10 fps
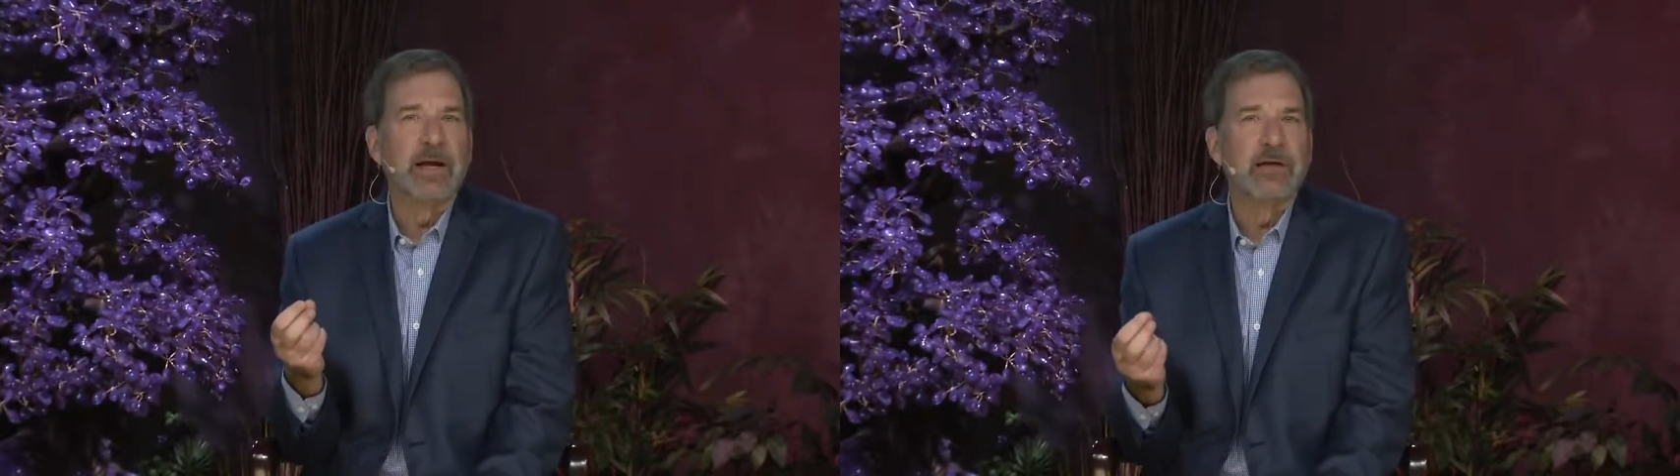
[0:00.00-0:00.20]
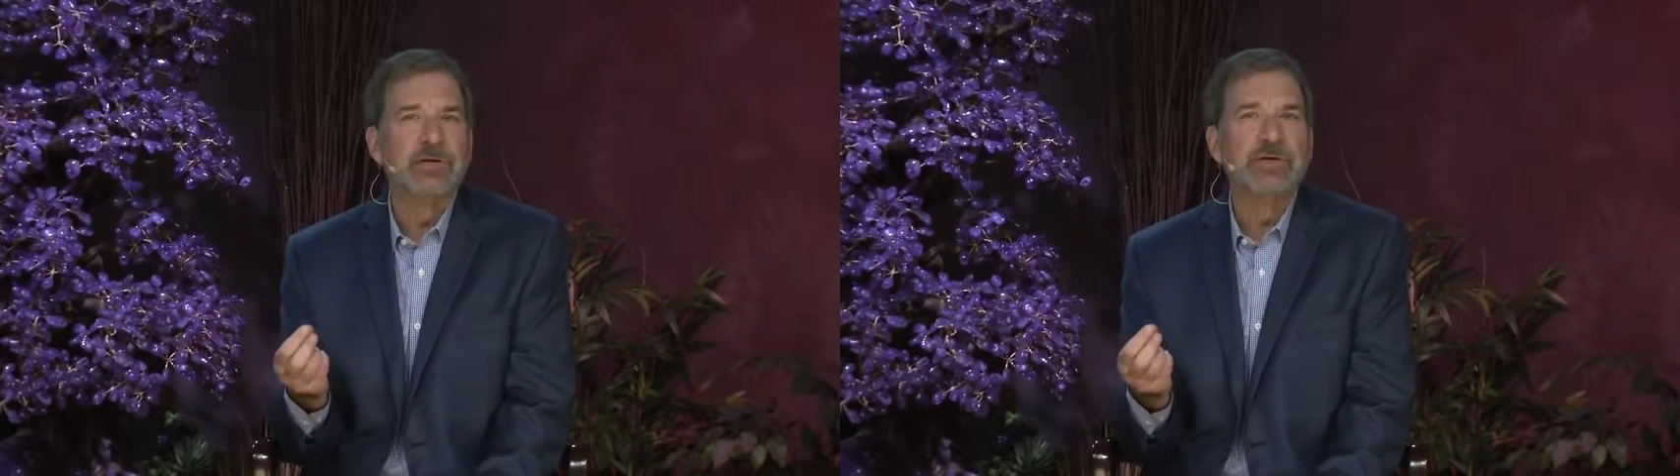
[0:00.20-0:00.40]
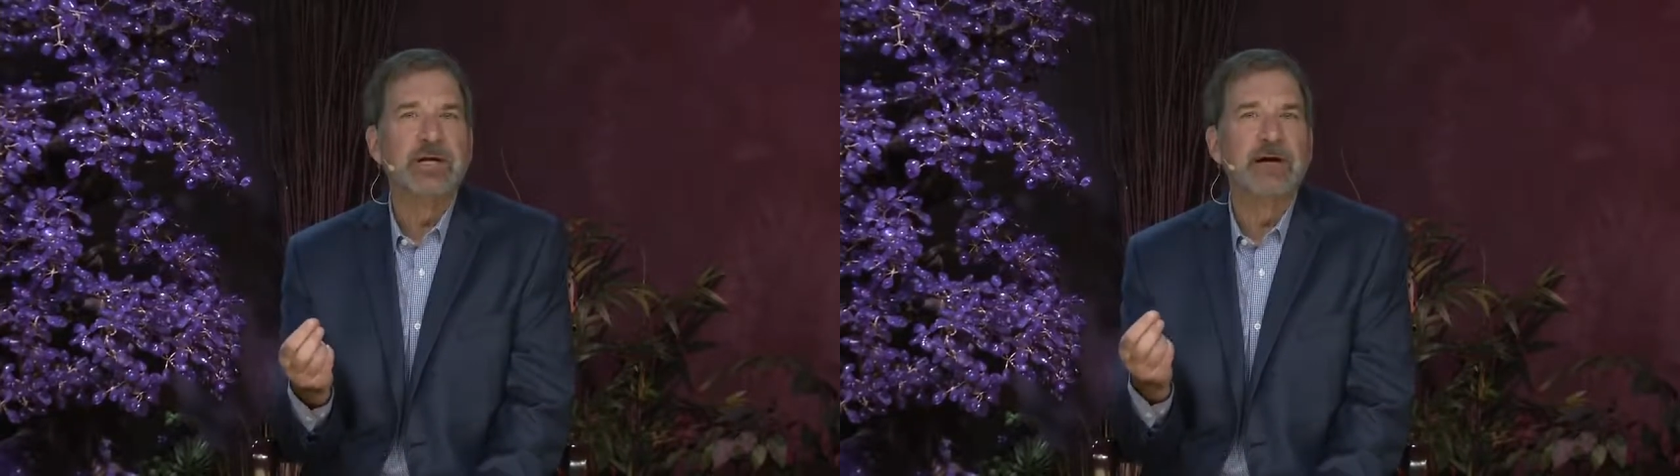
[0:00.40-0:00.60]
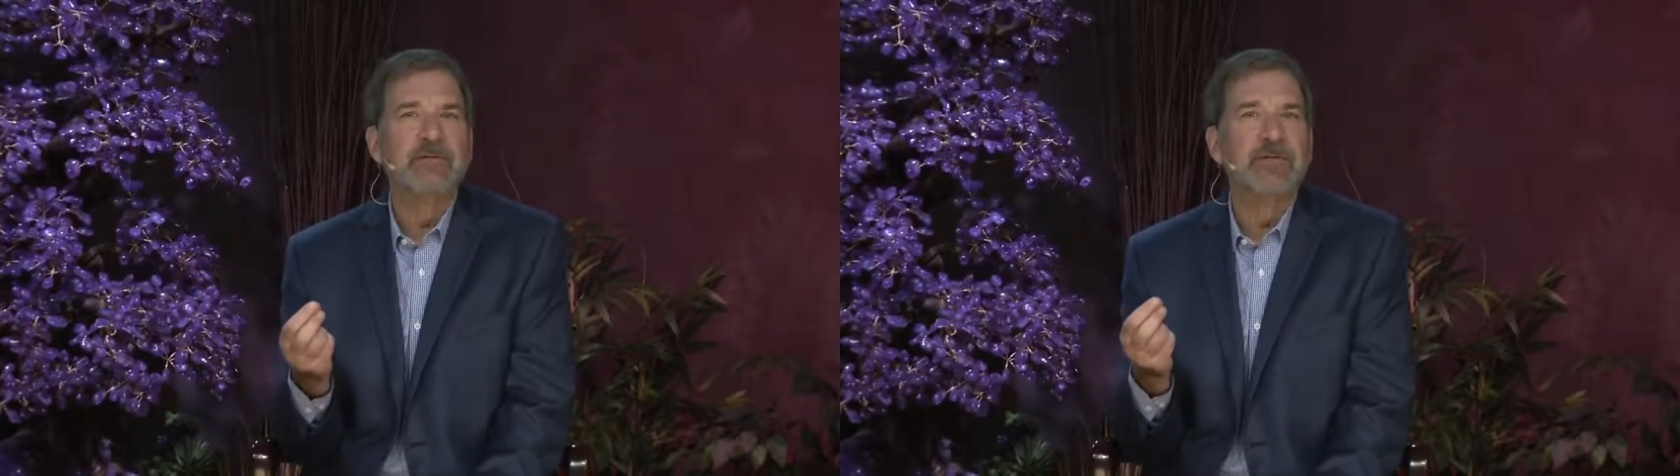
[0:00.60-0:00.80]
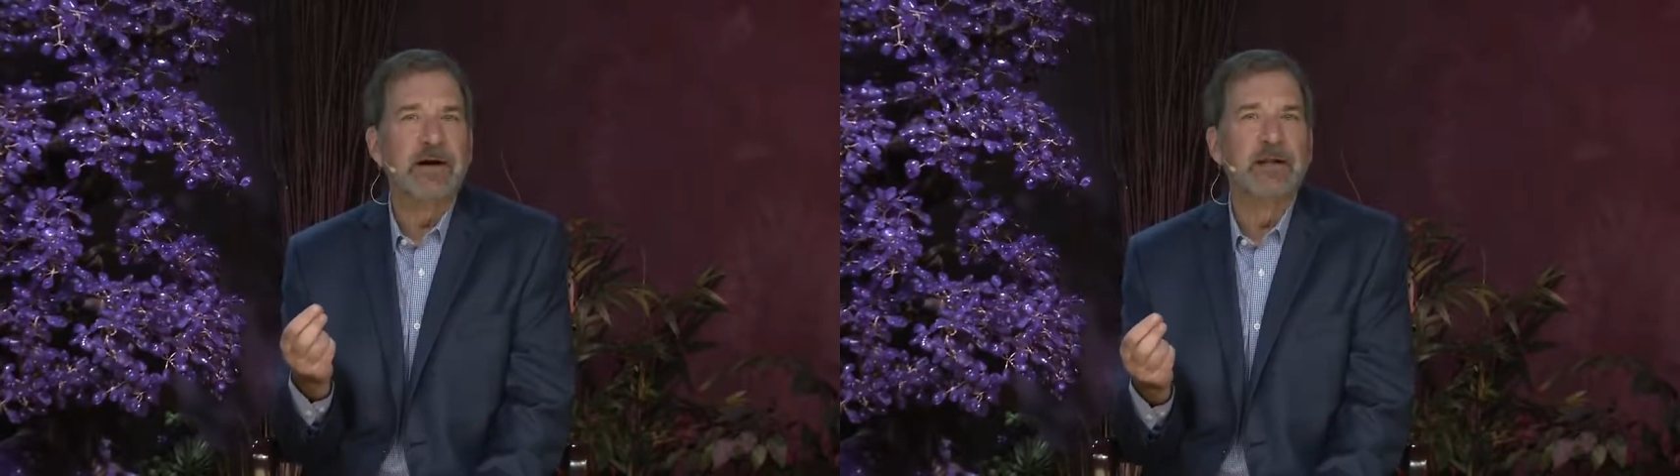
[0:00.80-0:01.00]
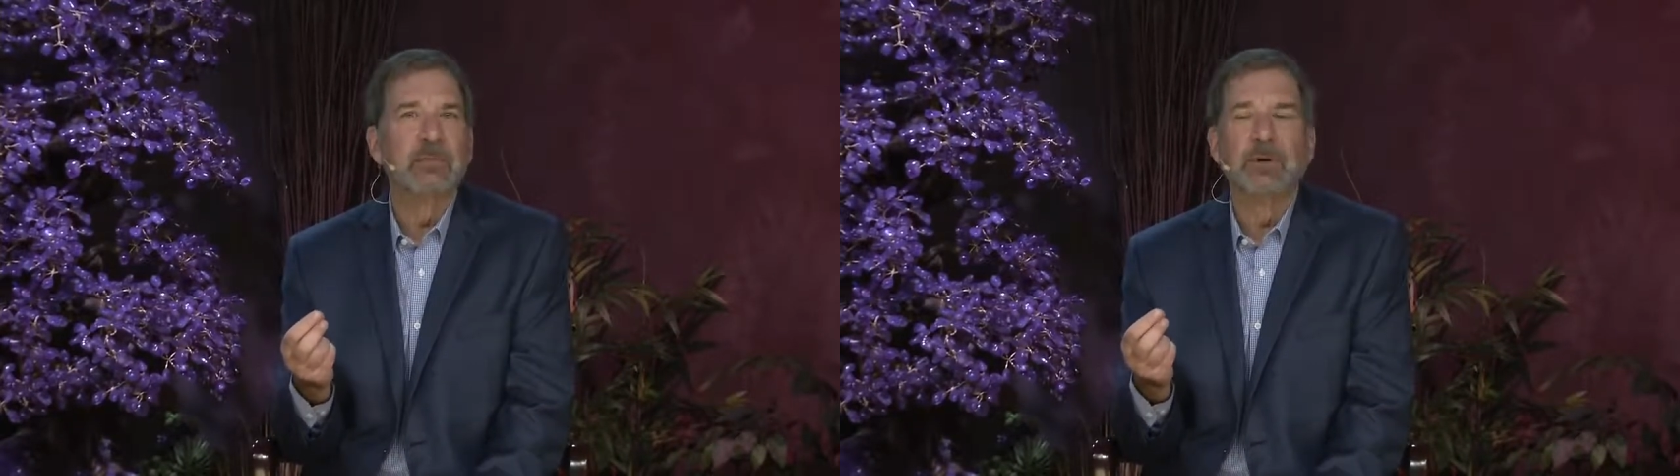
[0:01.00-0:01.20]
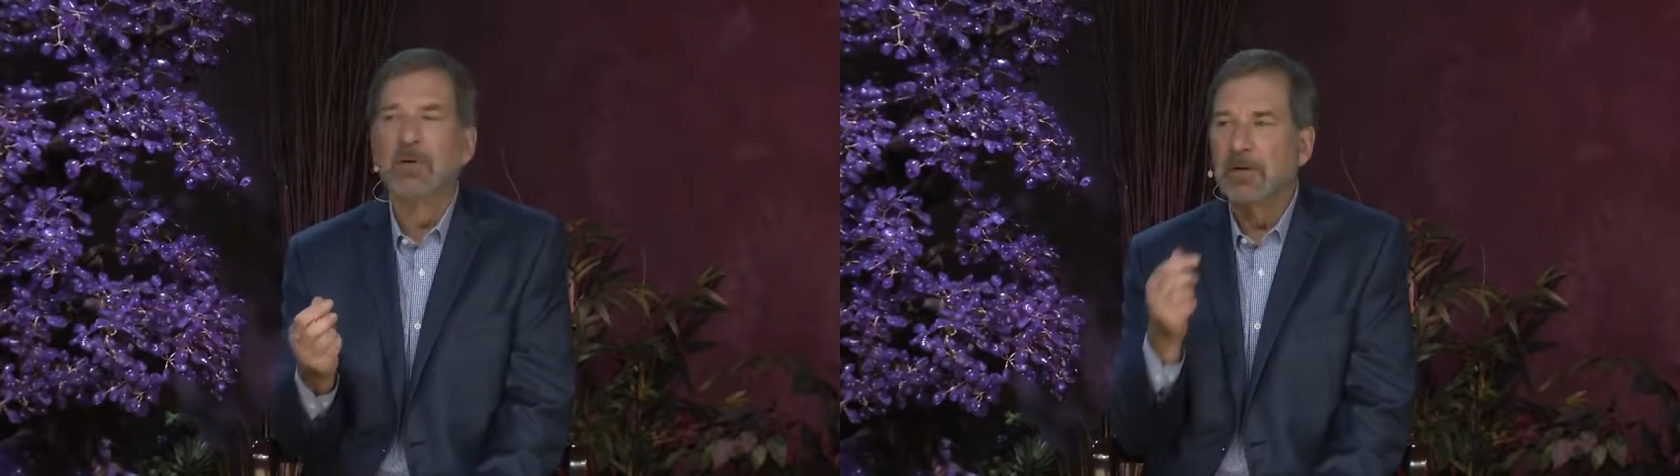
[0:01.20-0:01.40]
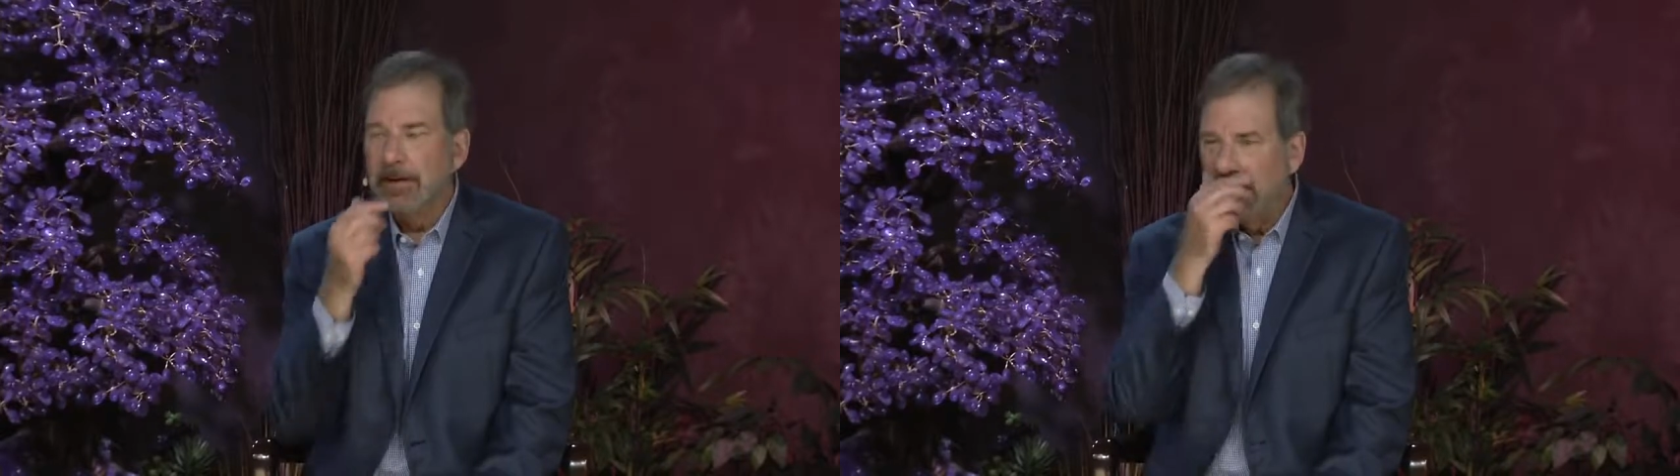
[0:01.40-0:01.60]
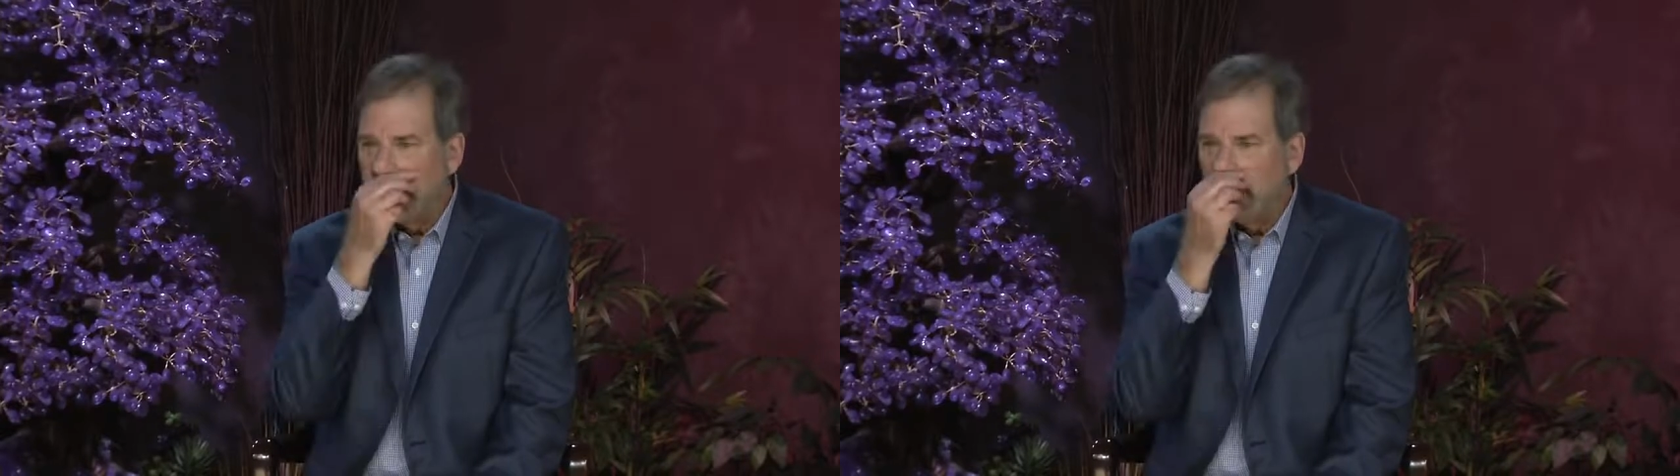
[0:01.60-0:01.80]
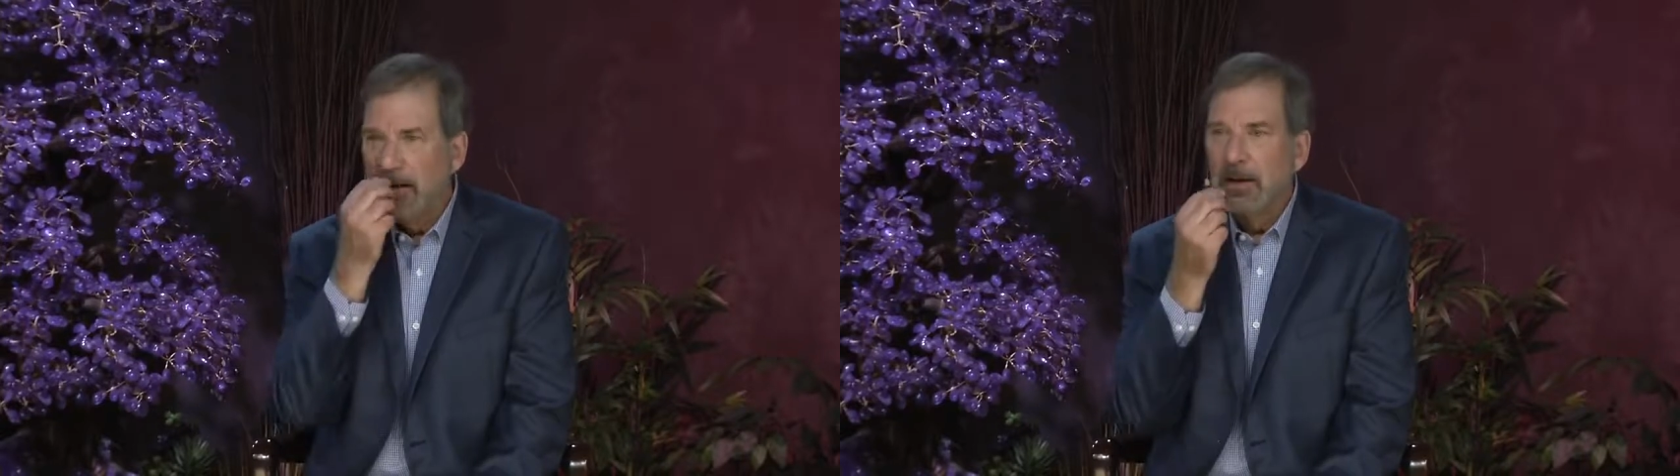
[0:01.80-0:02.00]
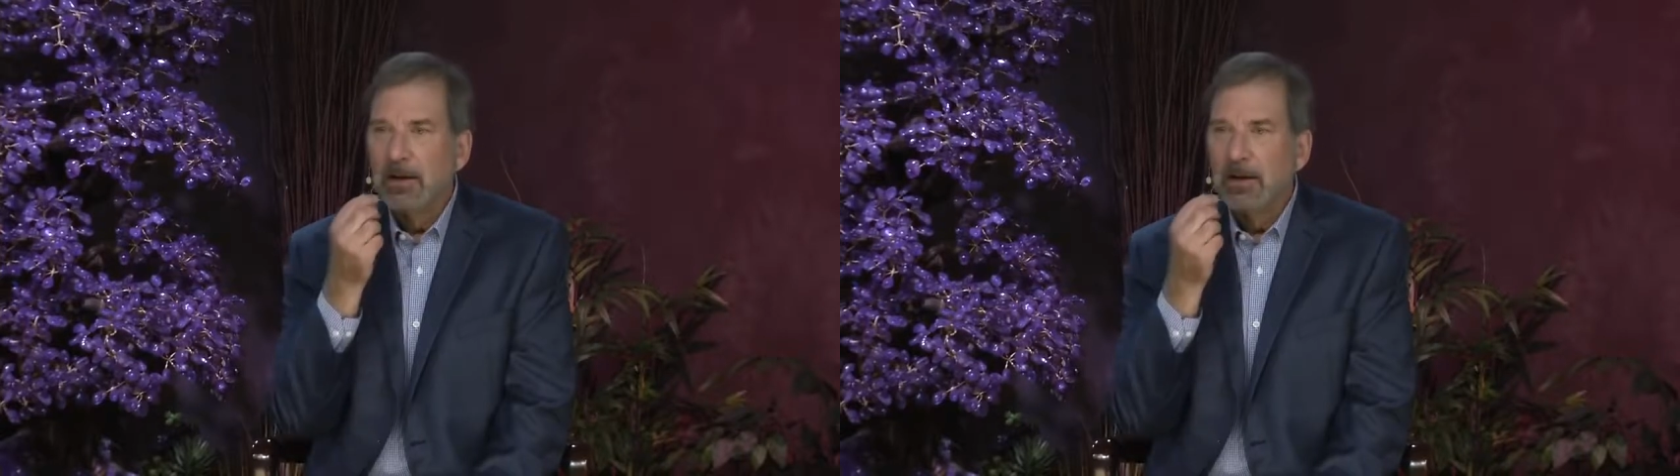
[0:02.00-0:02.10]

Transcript: energy available in